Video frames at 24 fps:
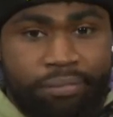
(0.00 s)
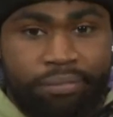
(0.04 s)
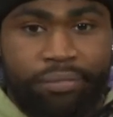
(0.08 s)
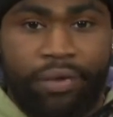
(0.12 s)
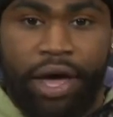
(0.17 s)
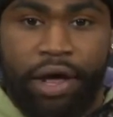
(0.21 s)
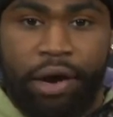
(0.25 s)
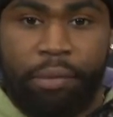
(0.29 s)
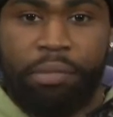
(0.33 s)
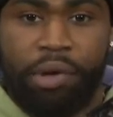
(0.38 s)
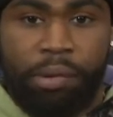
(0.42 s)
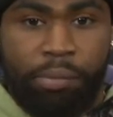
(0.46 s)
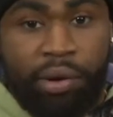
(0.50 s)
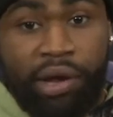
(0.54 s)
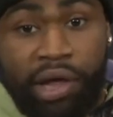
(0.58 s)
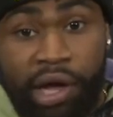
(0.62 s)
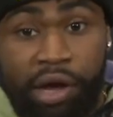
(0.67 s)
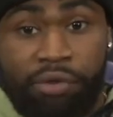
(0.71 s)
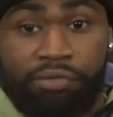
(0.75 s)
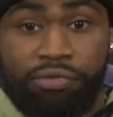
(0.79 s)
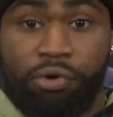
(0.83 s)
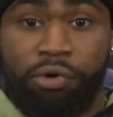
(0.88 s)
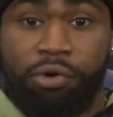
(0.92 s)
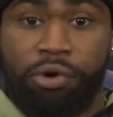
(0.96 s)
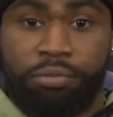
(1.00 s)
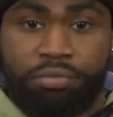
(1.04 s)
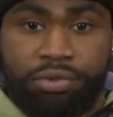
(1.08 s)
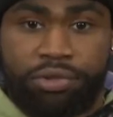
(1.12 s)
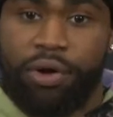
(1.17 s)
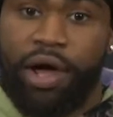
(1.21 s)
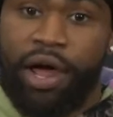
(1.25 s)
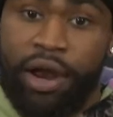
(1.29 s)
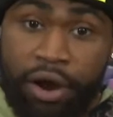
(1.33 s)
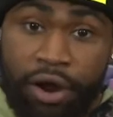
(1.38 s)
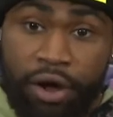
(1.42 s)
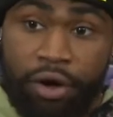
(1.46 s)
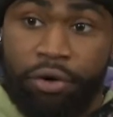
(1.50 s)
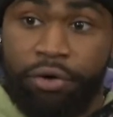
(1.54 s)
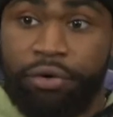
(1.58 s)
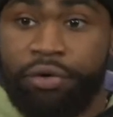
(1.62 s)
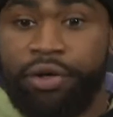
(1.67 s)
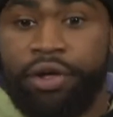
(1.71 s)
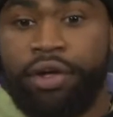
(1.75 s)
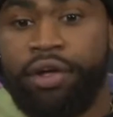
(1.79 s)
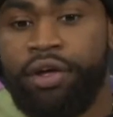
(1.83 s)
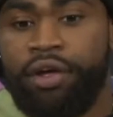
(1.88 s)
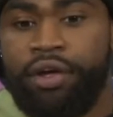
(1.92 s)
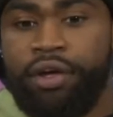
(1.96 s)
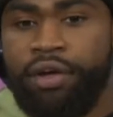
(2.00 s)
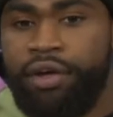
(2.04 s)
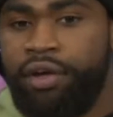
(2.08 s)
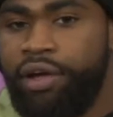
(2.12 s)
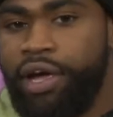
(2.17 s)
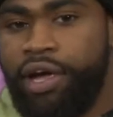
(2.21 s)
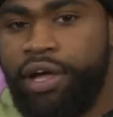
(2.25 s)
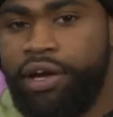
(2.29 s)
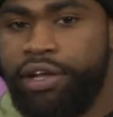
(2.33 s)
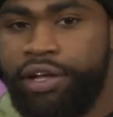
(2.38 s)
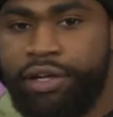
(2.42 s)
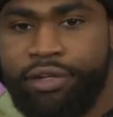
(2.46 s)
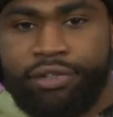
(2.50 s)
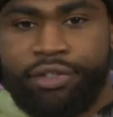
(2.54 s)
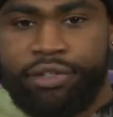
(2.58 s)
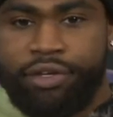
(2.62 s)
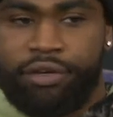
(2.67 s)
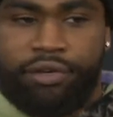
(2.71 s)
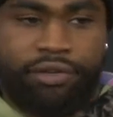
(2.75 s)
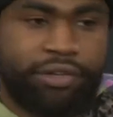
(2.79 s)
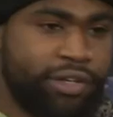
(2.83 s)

Kind of been playing for him, so I know. And then, you know,